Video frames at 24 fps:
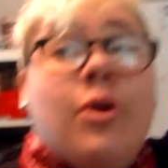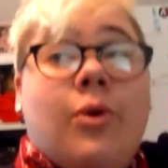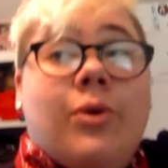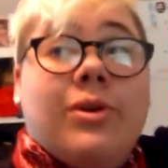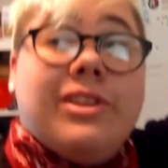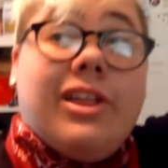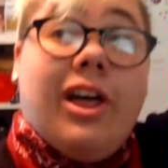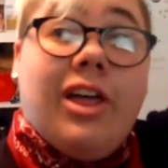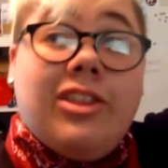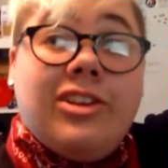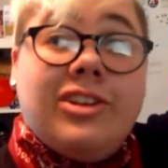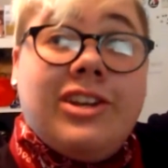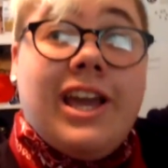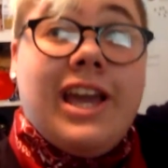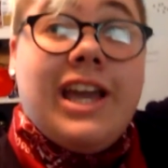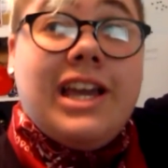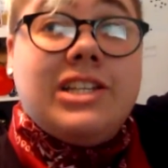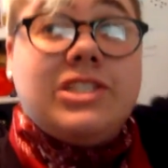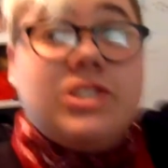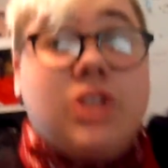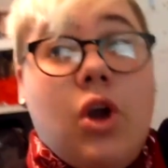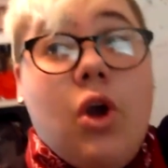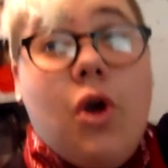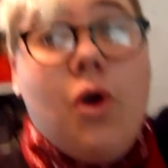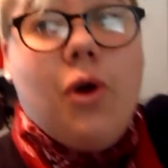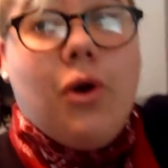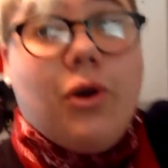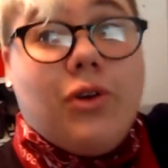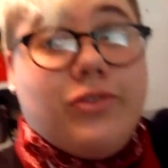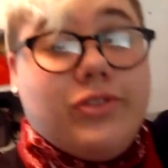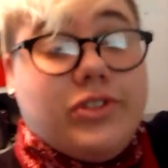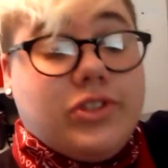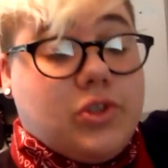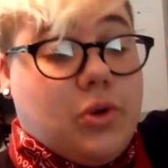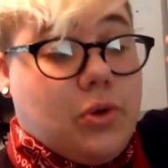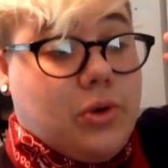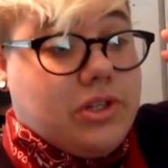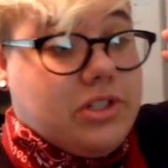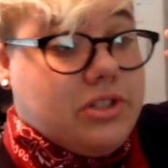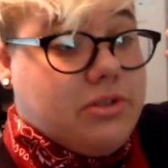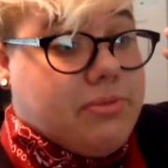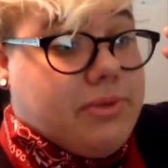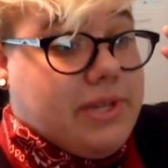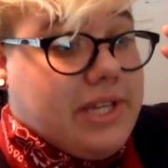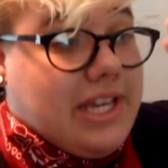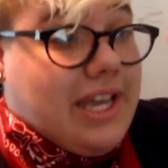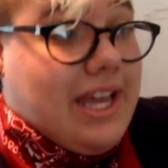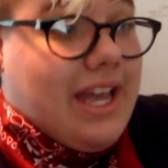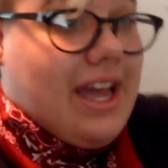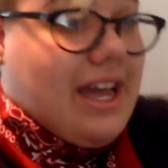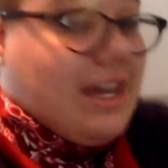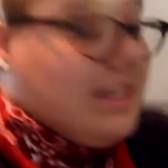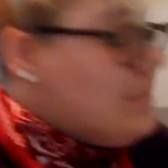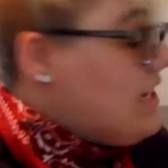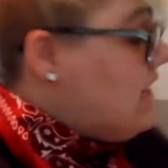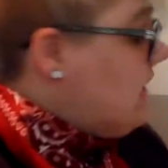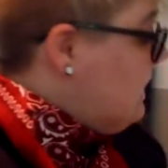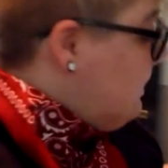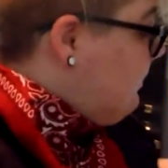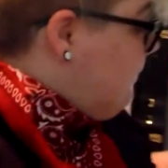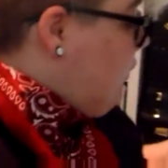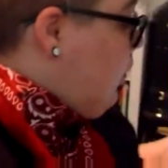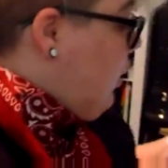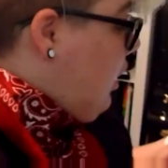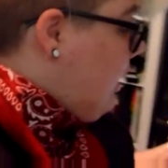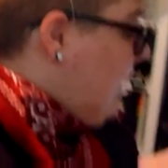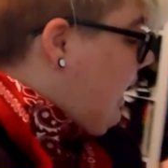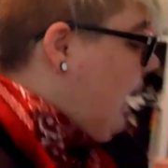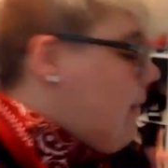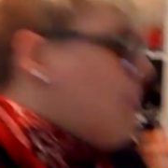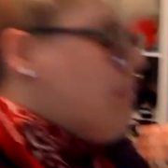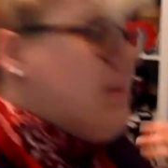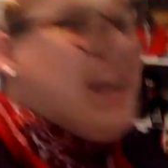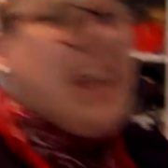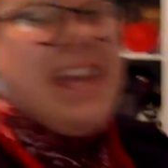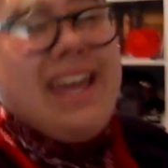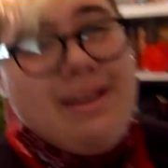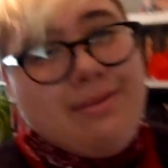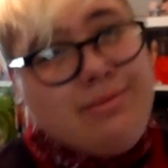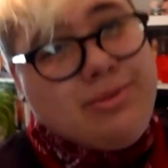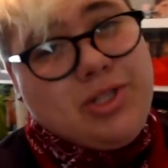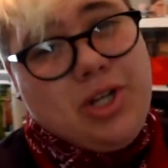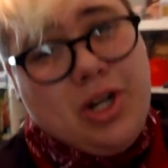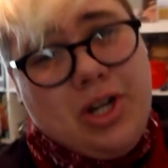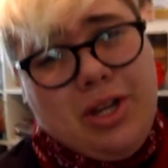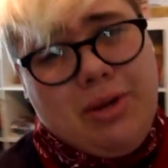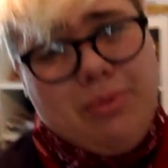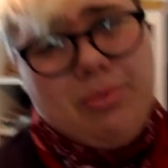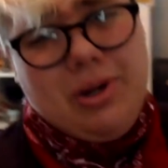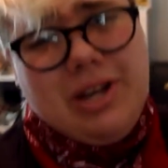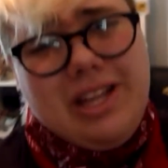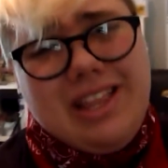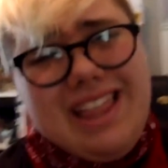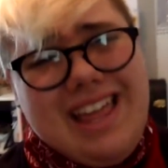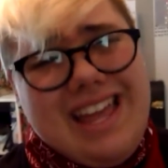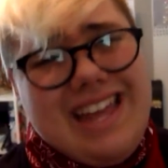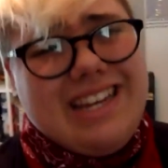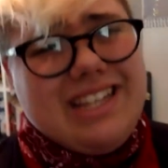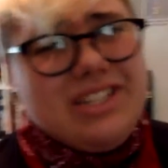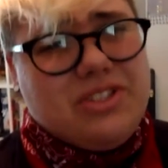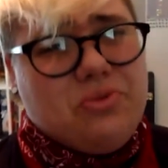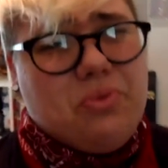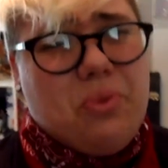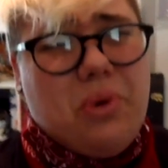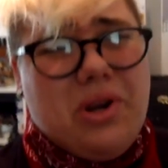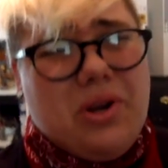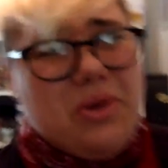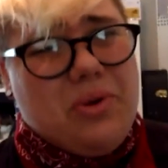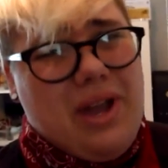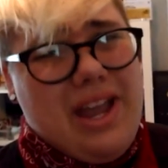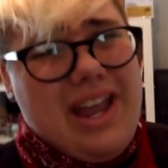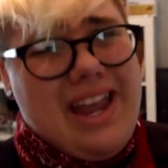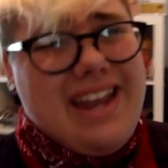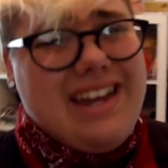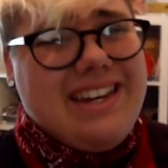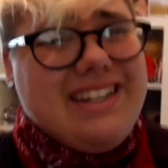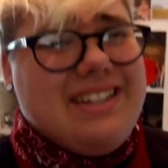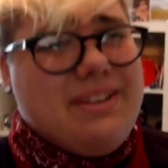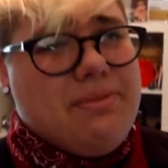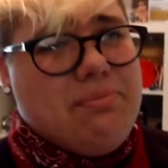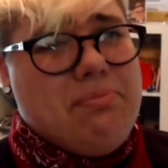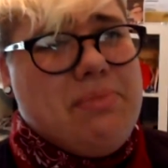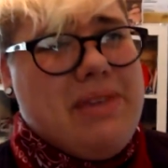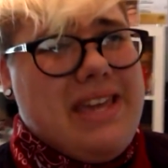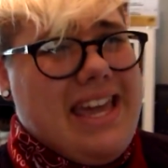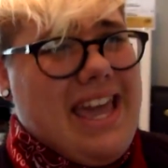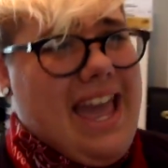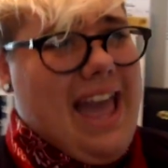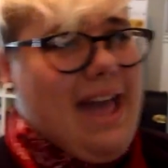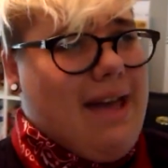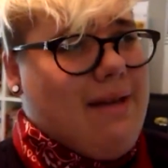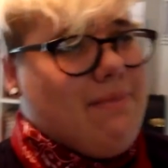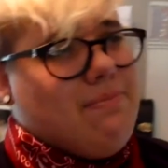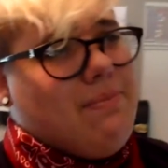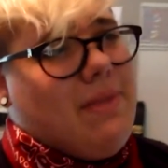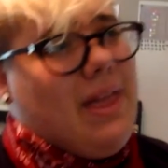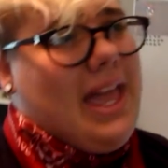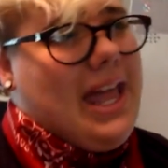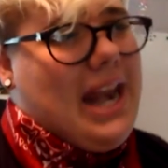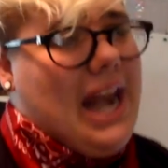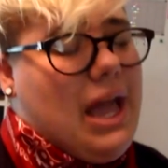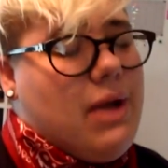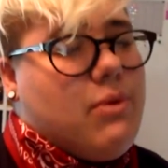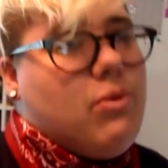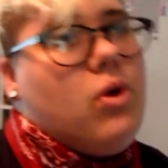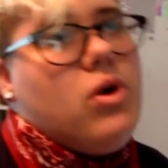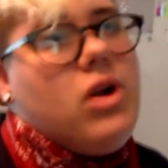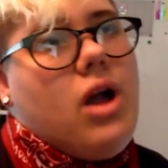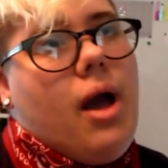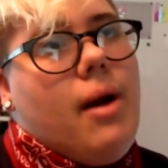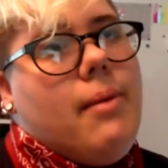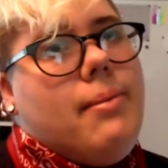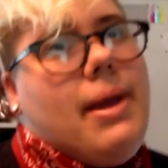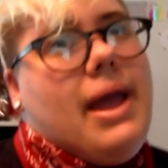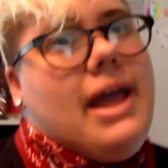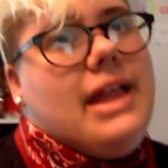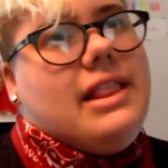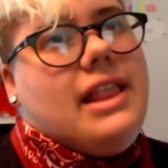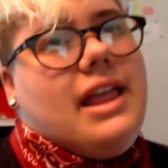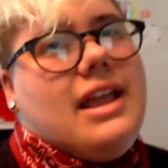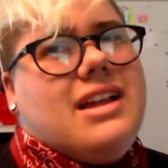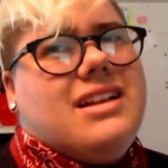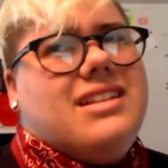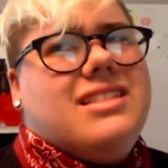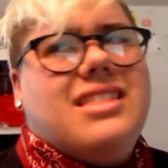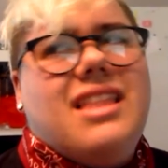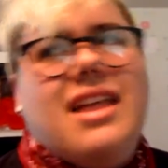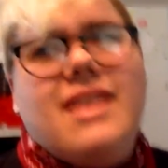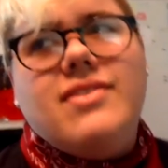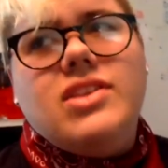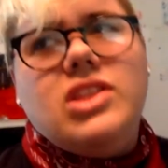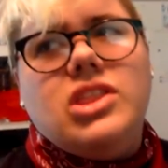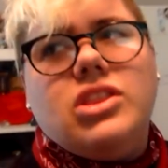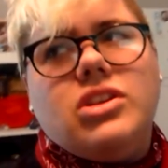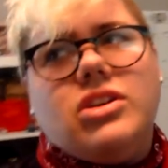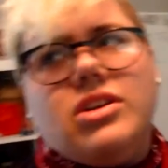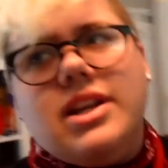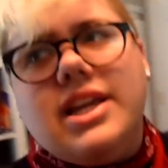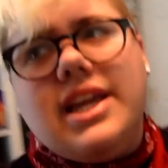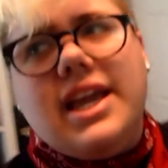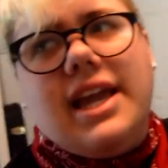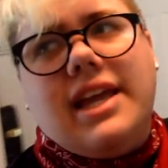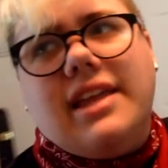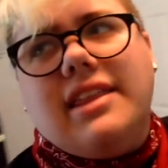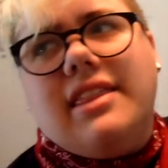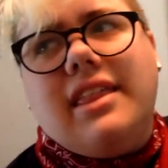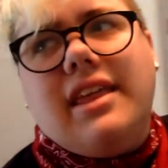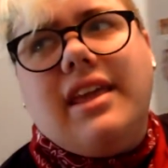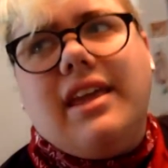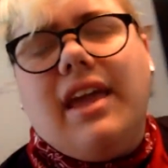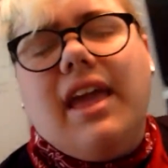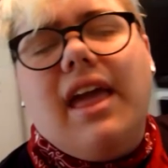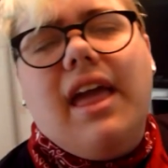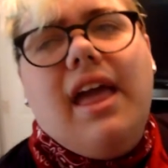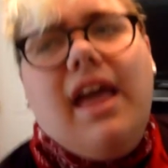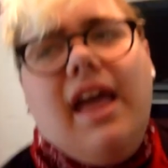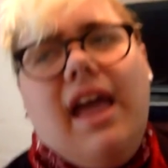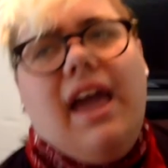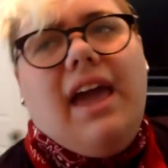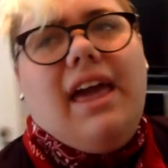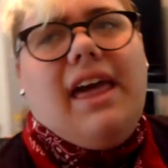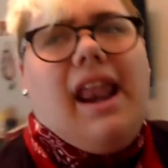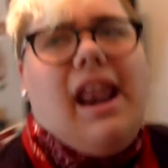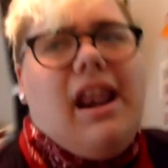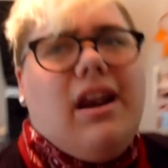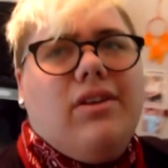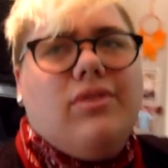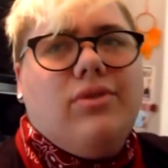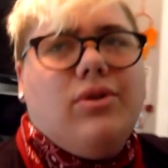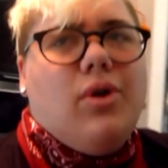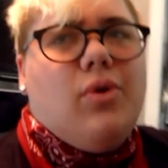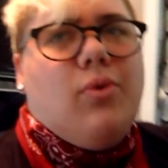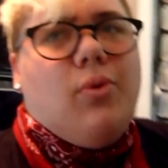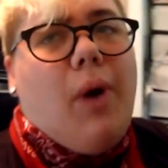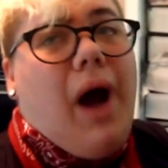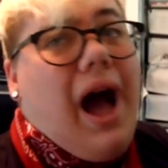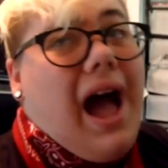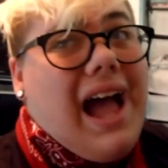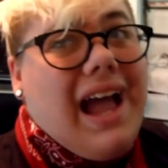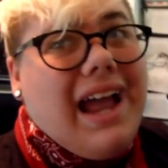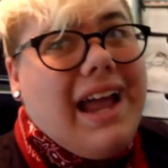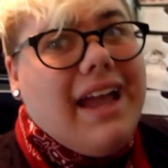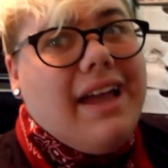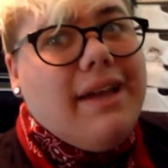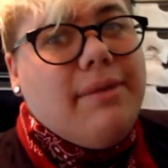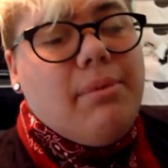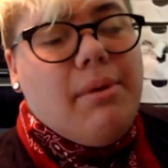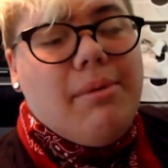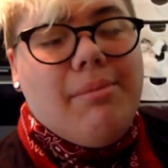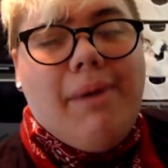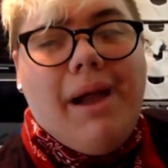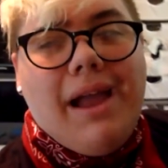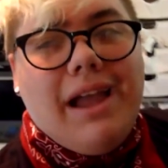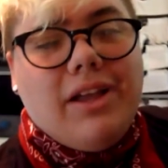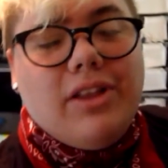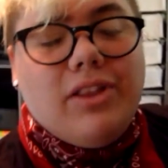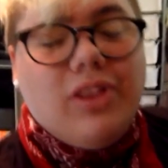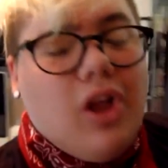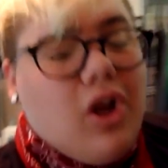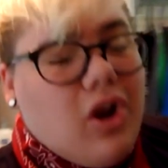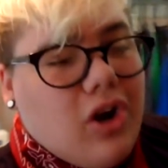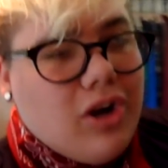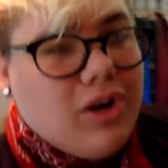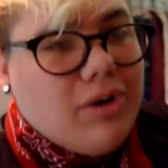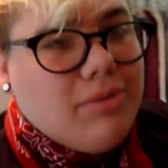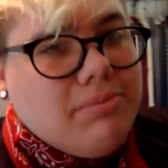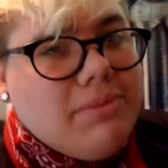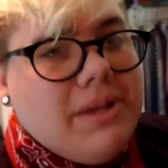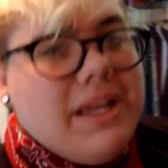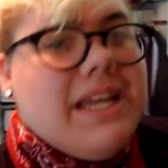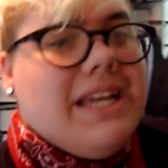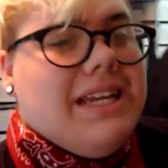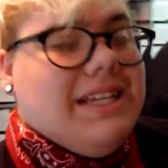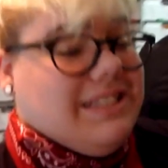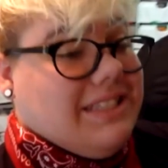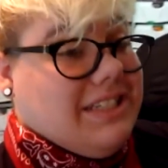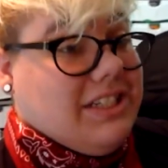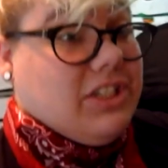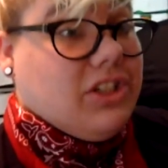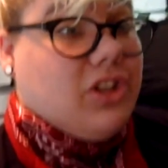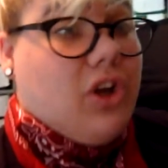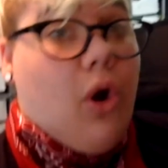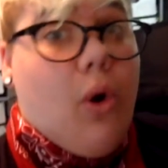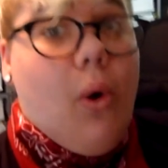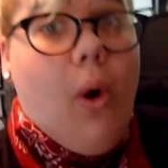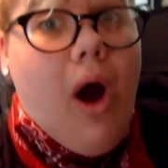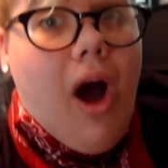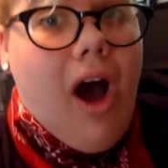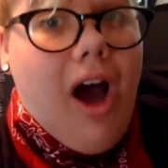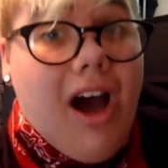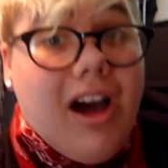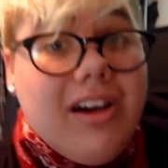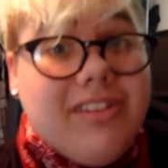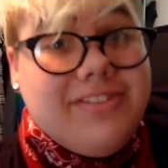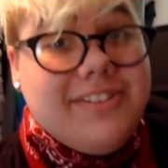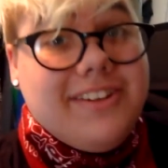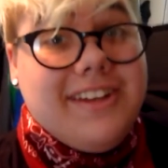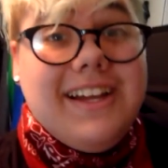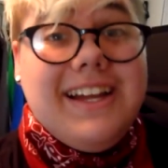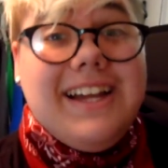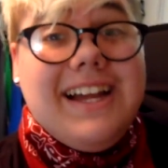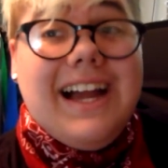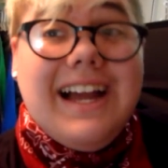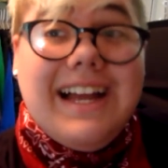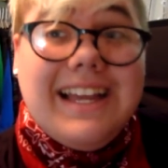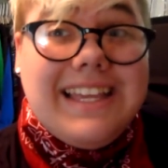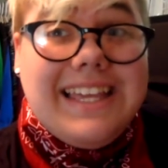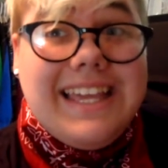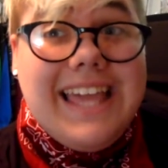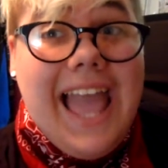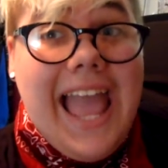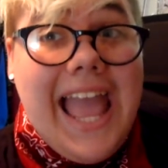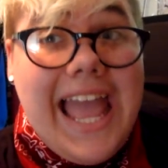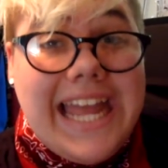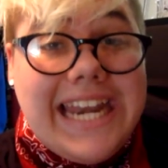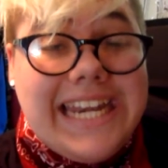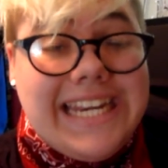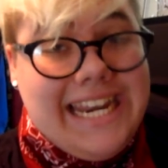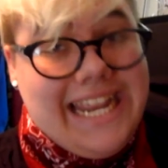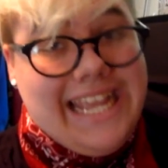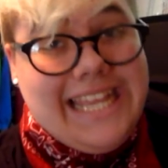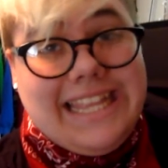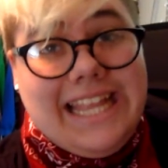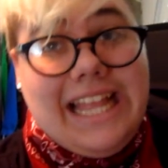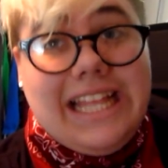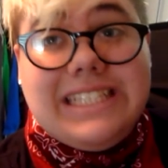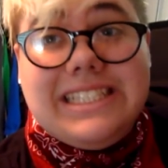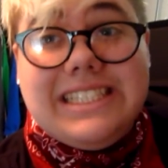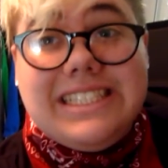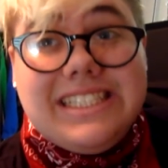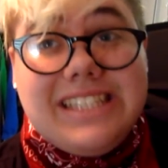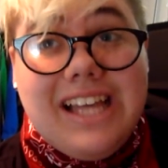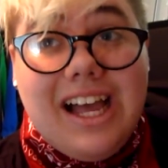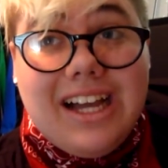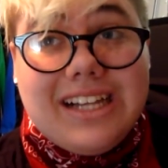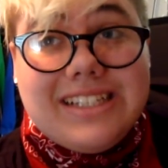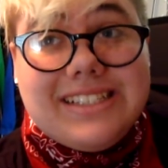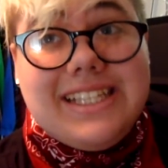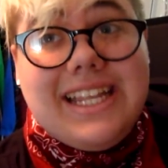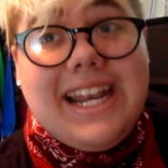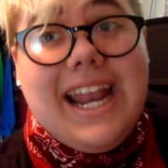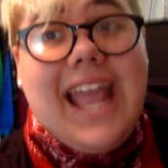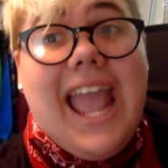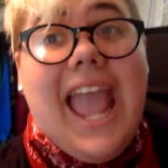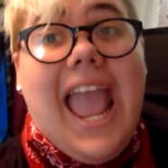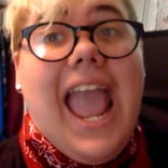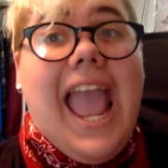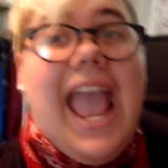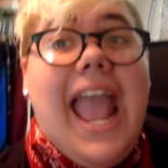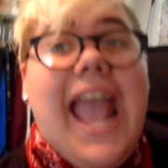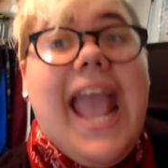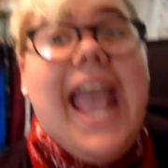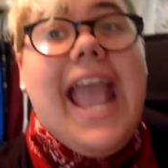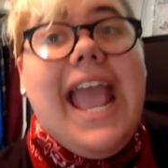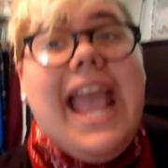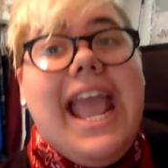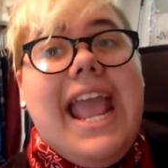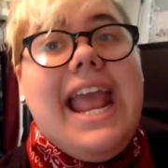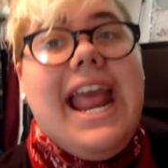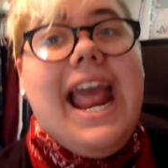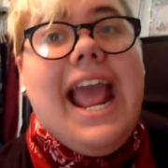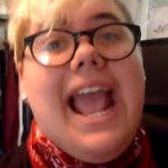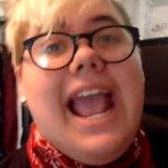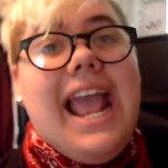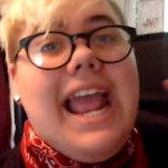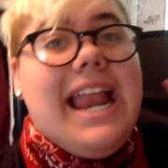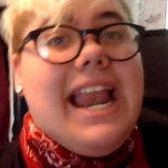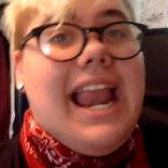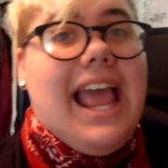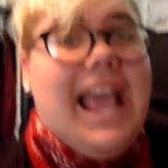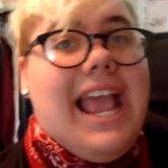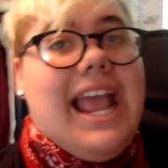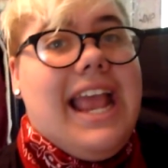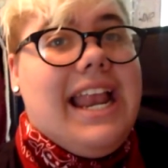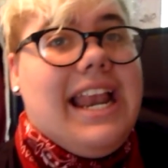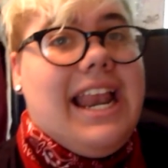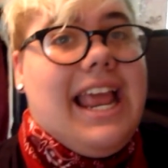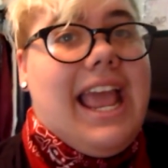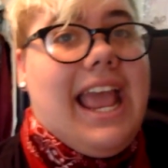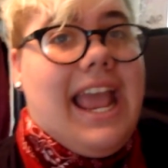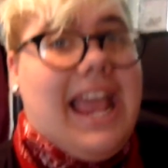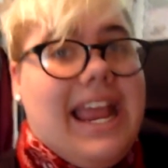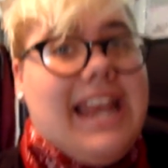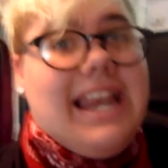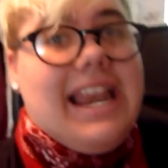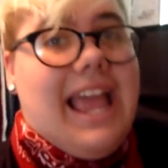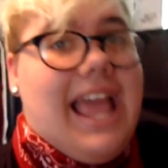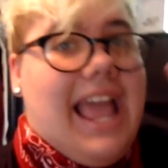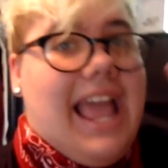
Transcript: with other days or if it's going to be a daily vlog. I mean, I am starting it pretty late. It's 1.08 p.m., and I woke up at like 11.30, I think, and I don't know why, but my alarm didn't go off again, and that sucks, and I hate, hate, hate, hate,